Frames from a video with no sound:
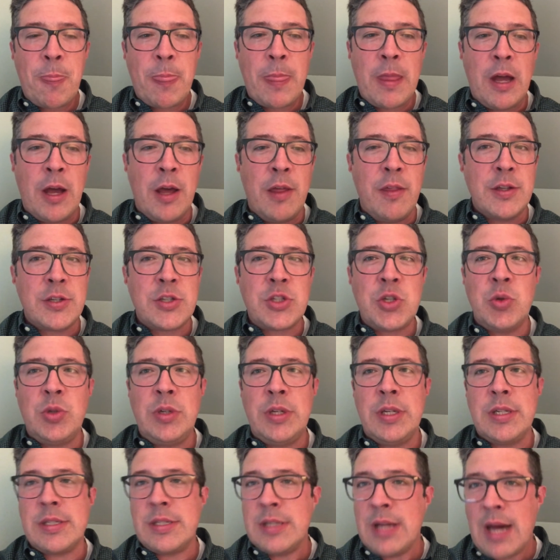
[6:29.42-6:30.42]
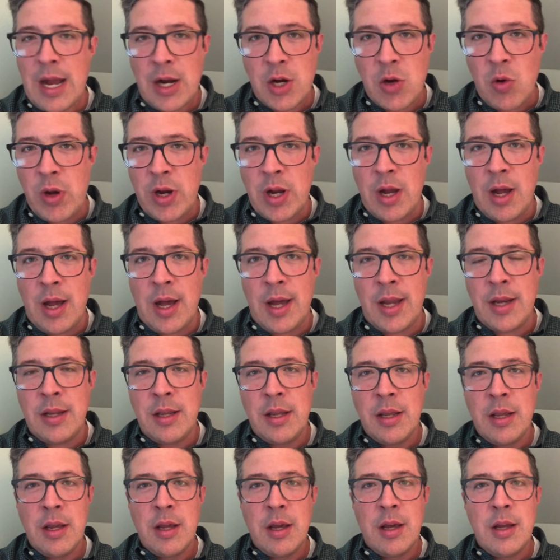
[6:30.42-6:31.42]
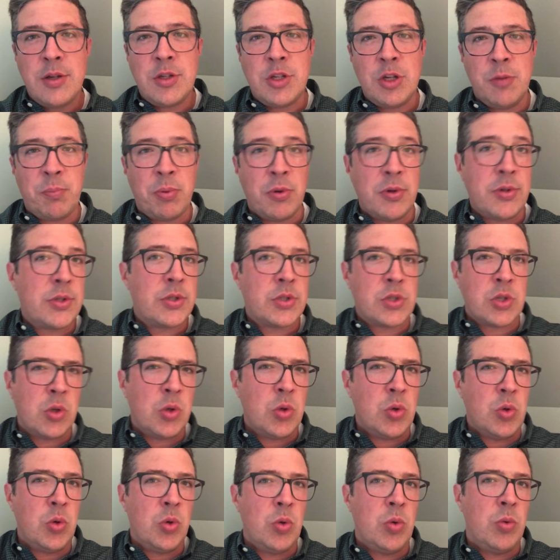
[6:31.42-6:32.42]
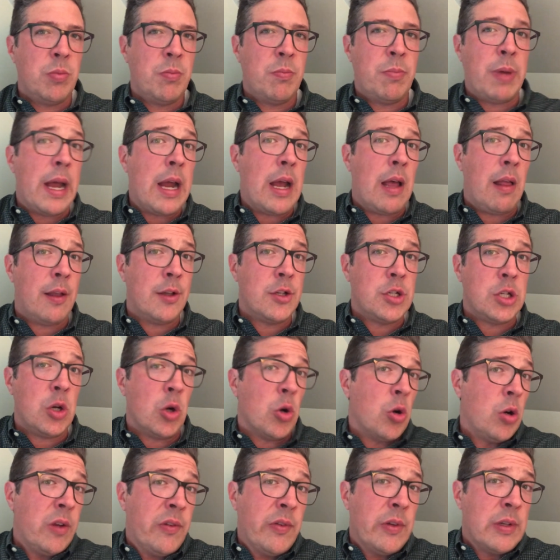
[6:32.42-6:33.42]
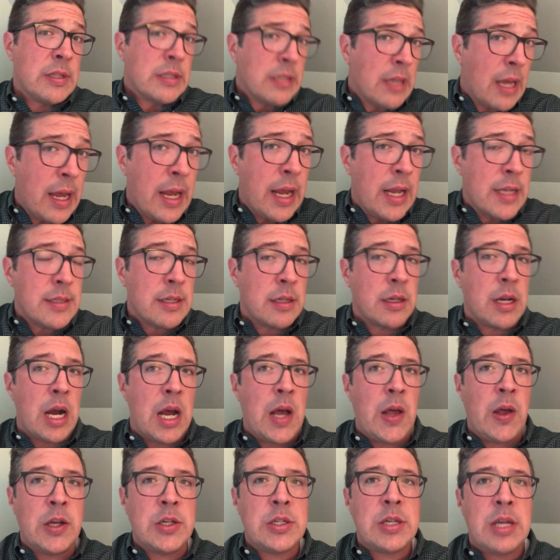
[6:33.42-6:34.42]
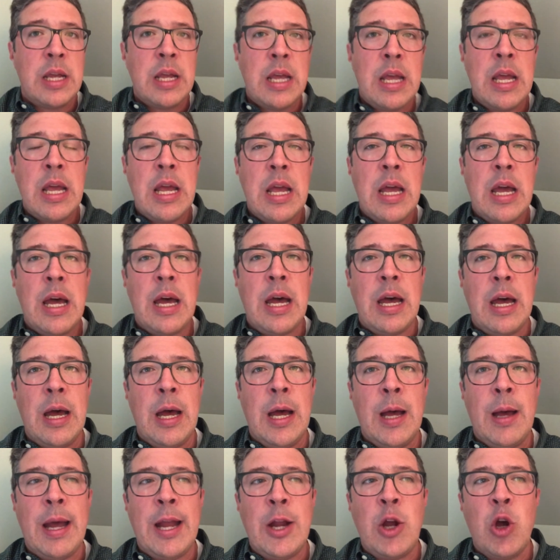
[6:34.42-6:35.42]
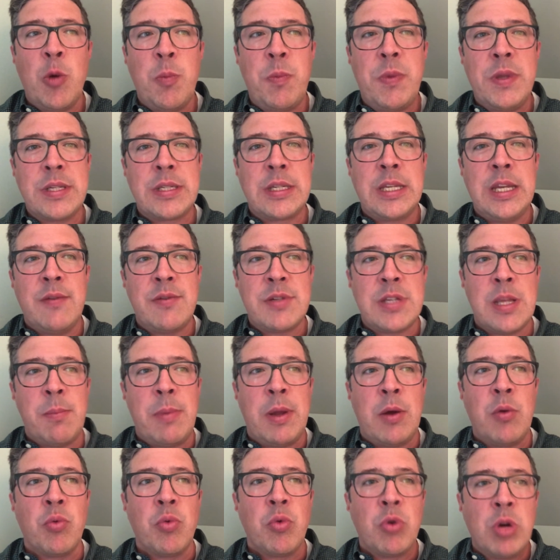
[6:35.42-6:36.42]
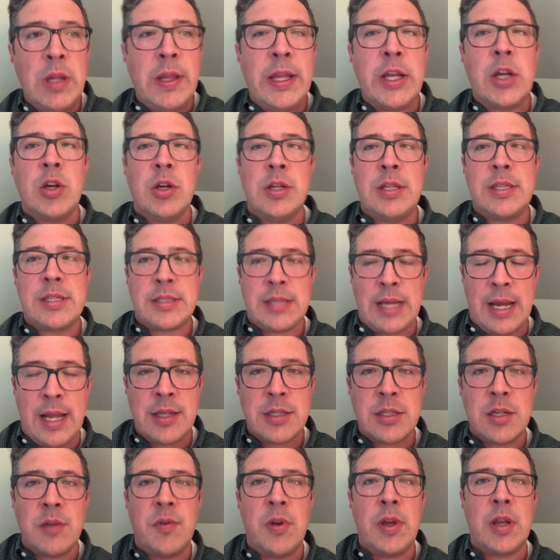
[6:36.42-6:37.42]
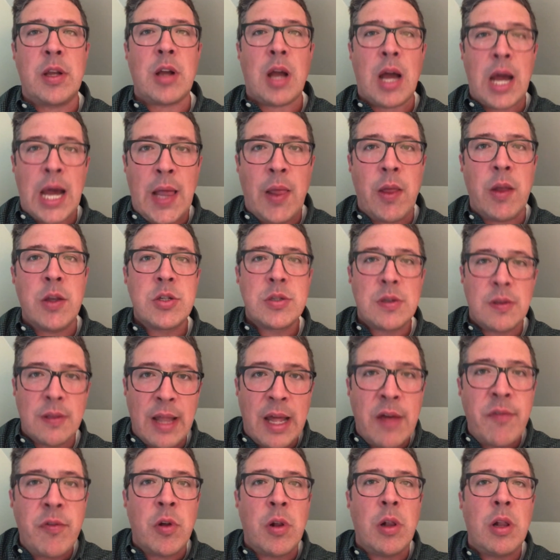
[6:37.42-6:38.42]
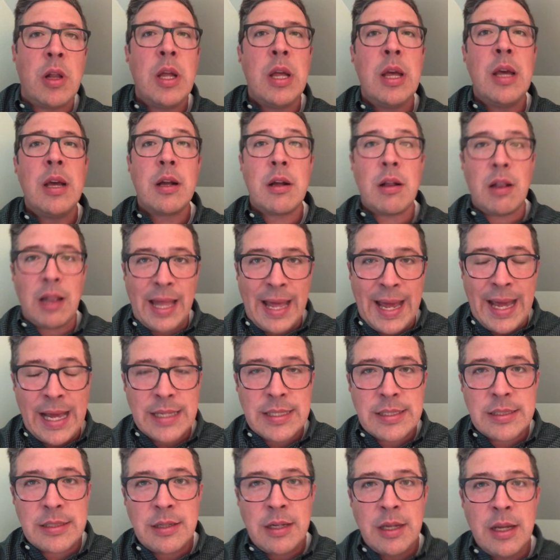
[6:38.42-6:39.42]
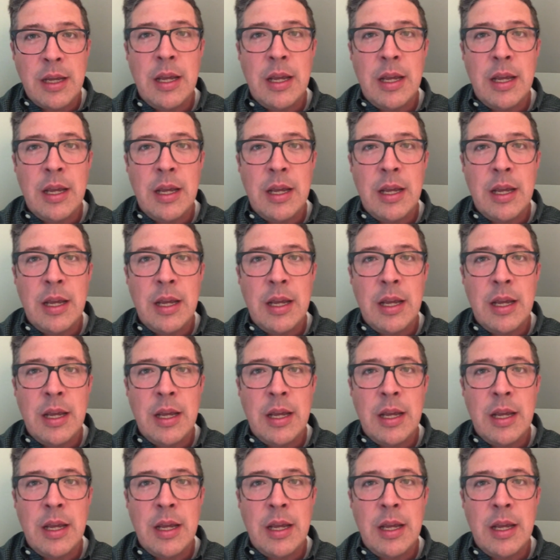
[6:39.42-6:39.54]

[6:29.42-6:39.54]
the student is not going on to pursue biology or even science in college, I hope this gives them a really good sense of a college level class,